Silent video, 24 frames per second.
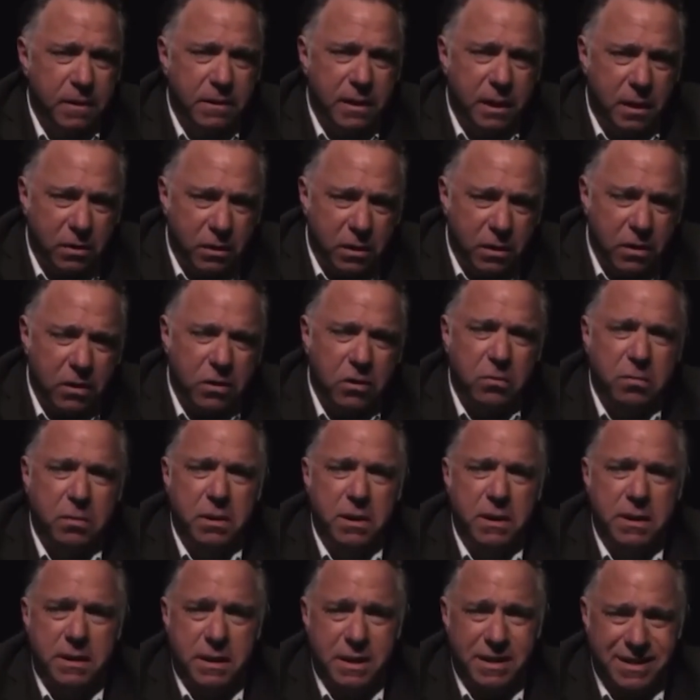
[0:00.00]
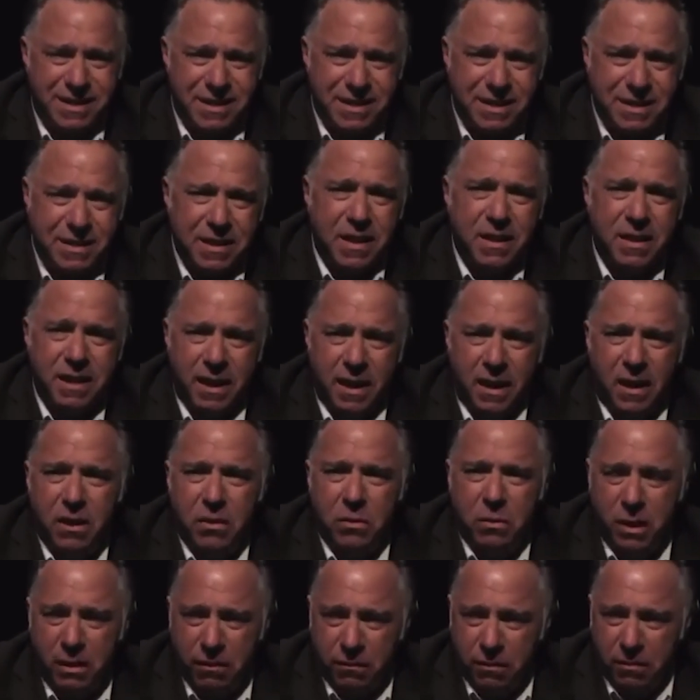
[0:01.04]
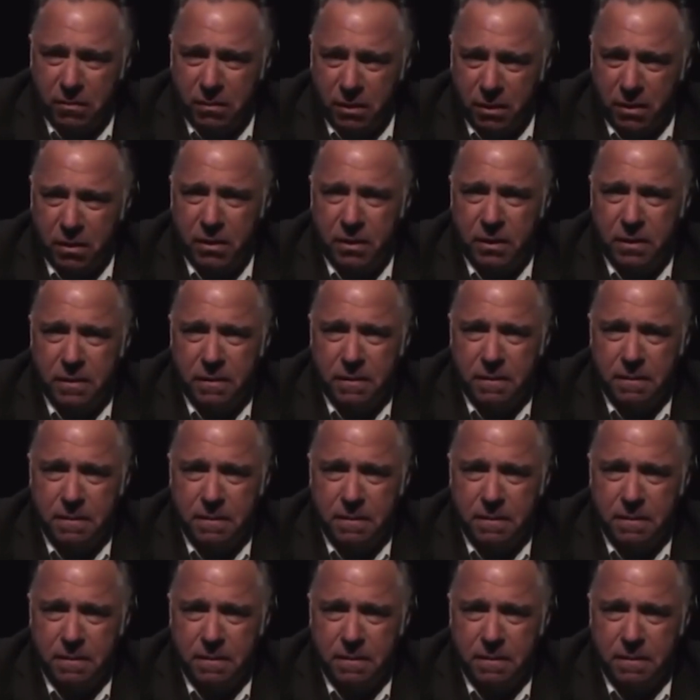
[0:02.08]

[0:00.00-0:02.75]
tell the globalists to stay the hell away from her.